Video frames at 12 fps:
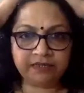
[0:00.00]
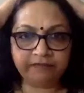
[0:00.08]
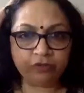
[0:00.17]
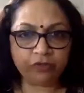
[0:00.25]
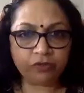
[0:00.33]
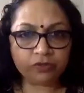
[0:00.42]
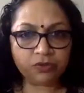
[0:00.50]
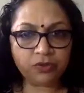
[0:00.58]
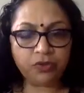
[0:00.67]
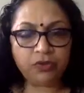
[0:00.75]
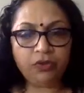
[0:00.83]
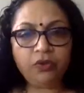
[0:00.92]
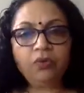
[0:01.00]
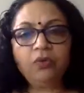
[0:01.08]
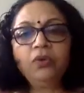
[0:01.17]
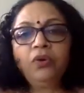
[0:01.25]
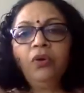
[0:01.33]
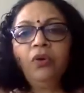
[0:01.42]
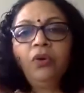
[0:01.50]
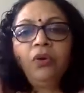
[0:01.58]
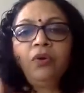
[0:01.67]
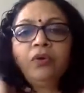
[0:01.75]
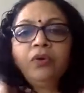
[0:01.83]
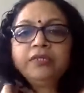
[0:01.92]
for those who don't
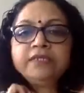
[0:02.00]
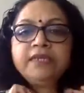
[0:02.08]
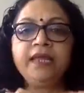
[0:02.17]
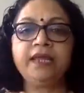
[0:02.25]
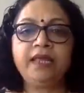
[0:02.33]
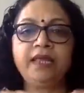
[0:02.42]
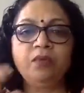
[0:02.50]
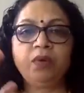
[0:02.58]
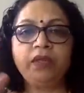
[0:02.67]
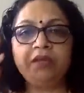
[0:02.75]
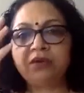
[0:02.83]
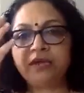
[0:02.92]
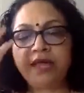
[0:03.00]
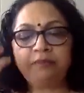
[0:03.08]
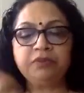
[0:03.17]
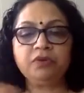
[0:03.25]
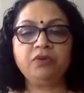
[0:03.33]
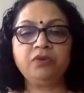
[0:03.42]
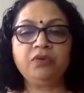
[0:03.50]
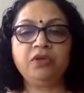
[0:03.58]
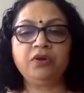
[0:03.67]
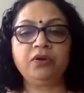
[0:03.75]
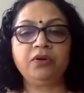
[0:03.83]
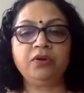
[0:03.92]
know, is a technique where you tap
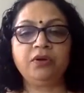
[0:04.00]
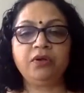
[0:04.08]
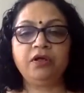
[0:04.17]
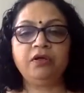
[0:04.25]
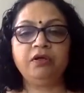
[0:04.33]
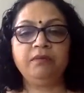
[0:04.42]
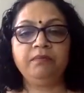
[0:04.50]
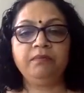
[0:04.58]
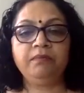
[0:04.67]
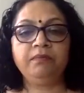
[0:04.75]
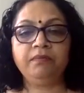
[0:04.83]
through um,